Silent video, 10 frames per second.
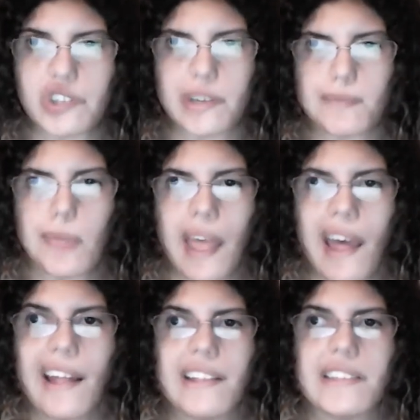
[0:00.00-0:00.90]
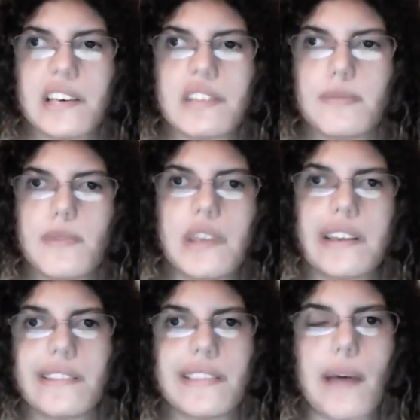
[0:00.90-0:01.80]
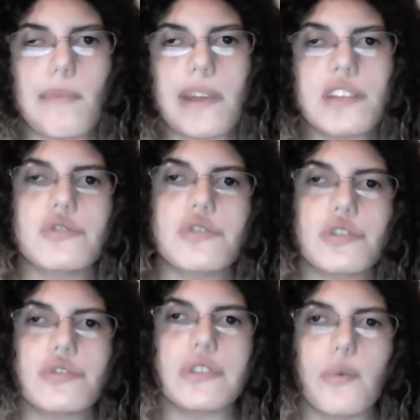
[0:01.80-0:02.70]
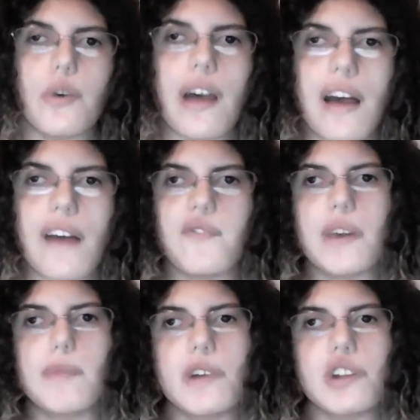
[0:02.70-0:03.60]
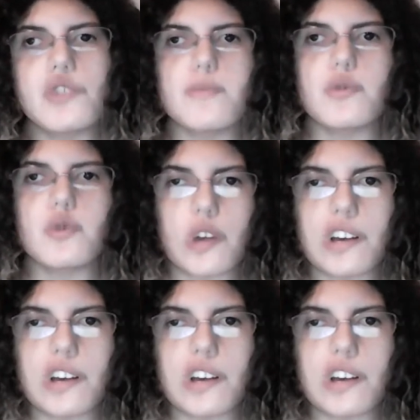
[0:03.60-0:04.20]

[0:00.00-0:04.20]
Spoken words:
This means that many churches will have a ownership structure.